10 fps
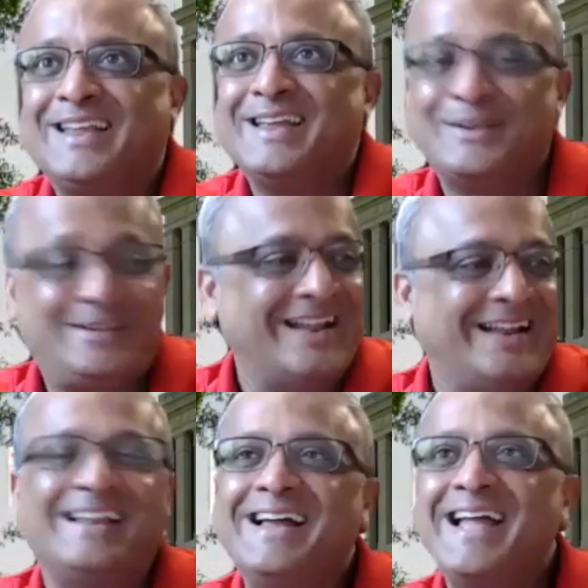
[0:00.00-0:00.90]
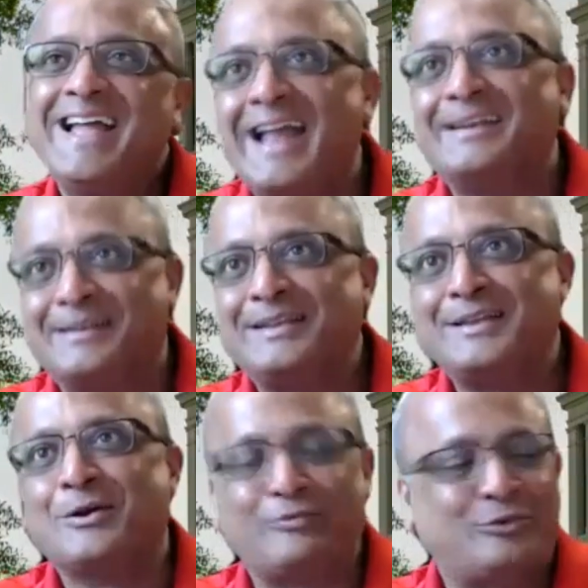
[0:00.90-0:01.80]
you did. And,
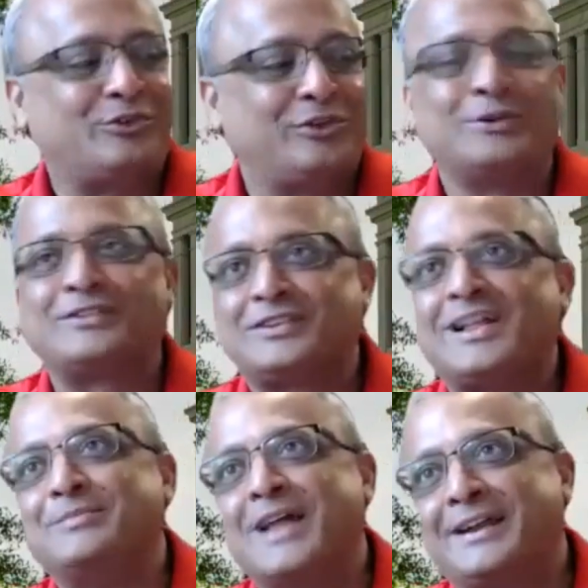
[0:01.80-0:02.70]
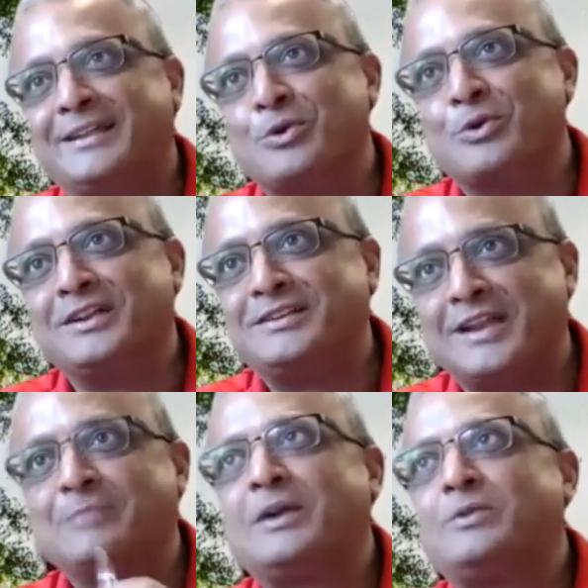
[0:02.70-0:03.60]
of course, you described that in more
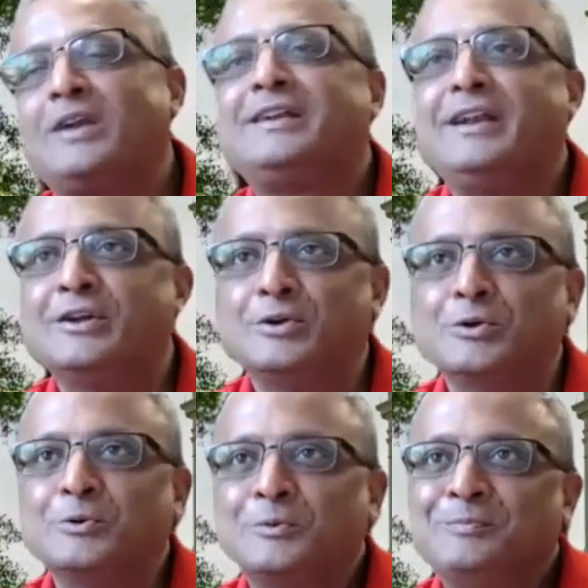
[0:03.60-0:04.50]
detail. But what did you do?